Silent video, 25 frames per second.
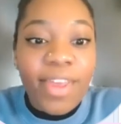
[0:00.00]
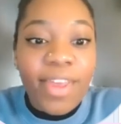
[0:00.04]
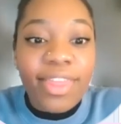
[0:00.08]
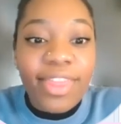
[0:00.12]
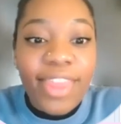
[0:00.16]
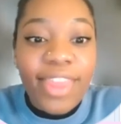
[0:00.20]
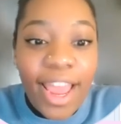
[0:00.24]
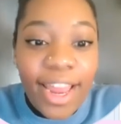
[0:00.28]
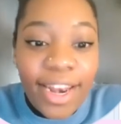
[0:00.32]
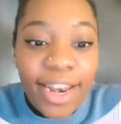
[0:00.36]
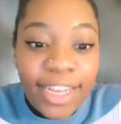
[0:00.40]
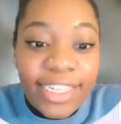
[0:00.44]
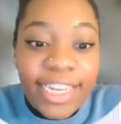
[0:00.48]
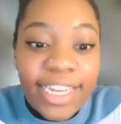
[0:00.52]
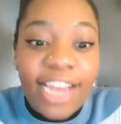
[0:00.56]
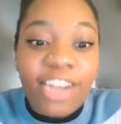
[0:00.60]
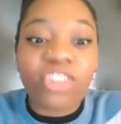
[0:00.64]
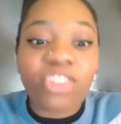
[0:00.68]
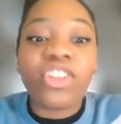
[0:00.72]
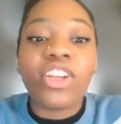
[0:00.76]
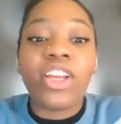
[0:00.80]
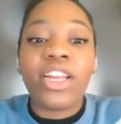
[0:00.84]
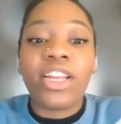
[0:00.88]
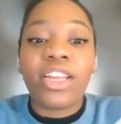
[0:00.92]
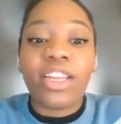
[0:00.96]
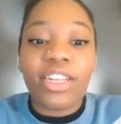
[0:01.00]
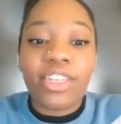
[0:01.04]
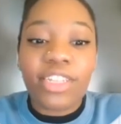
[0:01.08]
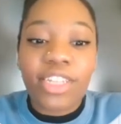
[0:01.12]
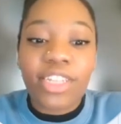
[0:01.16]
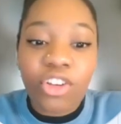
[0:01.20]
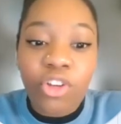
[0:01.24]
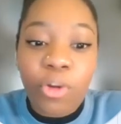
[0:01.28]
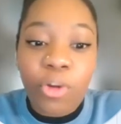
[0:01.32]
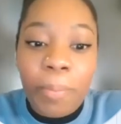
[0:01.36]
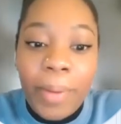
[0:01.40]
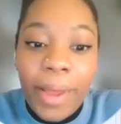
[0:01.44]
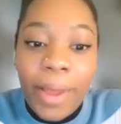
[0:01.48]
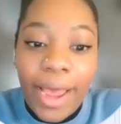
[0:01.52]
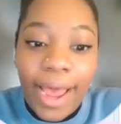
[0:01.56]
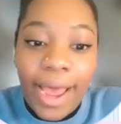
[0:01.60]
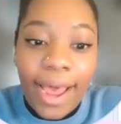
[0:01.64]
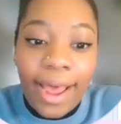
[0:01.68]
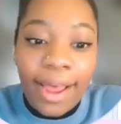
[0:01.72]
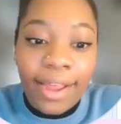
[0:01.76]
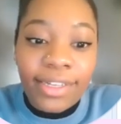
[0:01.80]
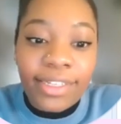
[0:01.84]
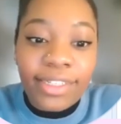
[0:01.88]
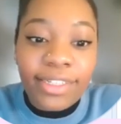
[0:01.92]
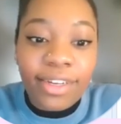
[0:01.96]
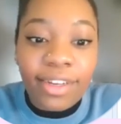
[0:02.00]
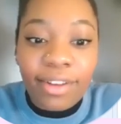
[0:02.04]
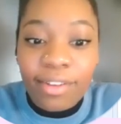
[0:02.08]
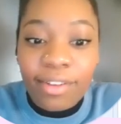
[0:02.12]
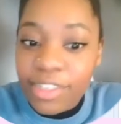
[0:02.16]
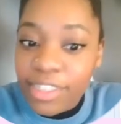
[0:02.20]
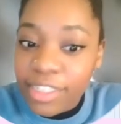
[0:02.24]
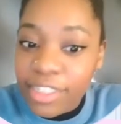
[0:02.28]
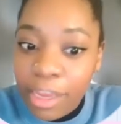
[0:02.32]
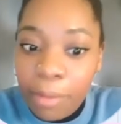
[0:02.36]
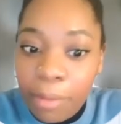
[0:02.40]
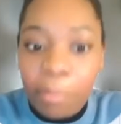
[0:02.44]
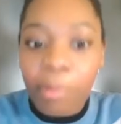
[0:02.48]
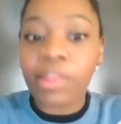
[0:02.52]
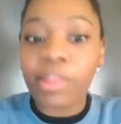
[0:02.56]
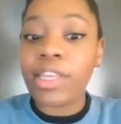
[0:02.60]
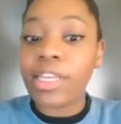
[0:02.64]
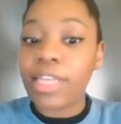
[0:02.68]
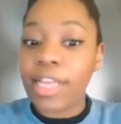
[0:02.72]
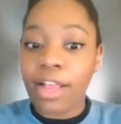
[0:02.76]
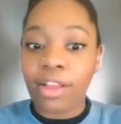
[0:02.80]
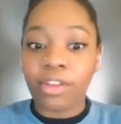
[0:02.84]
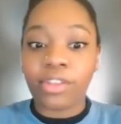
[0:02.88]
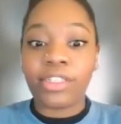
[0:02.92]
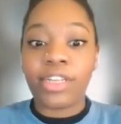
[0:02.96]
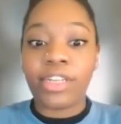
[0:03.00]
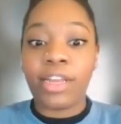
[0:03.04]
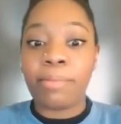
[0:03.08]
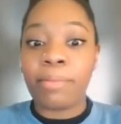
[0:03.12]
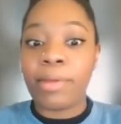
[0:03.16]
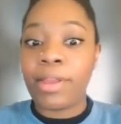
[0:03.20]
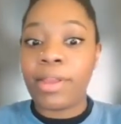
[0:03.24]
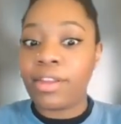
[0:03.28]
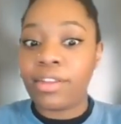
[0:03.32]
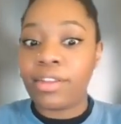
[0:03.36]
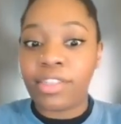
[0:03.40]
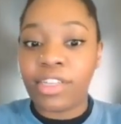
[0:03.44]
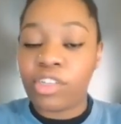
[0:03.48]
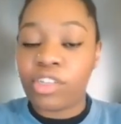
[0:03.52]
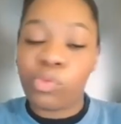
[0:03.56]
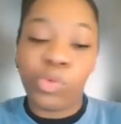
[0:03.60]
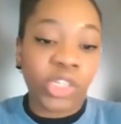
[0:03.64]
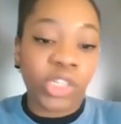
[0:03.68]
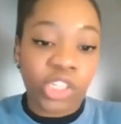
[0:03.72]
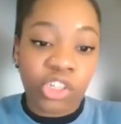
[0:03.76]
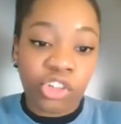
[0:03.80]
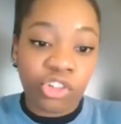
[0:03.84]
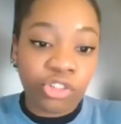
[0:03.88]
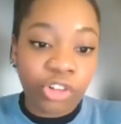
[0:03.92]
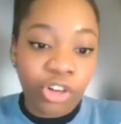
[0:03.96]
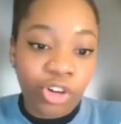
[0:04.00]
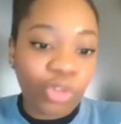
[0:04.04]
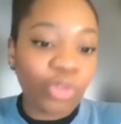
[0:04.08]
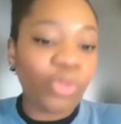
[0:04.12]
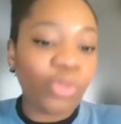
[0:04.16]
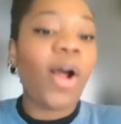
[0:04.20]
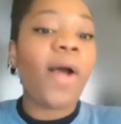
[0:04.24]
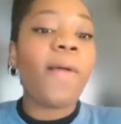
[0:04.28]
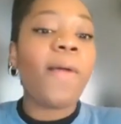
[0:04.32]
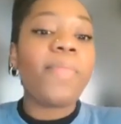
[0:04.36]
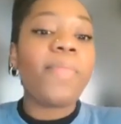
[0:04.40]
then it's actually going to continue past skipping this else statement because this wasn't true,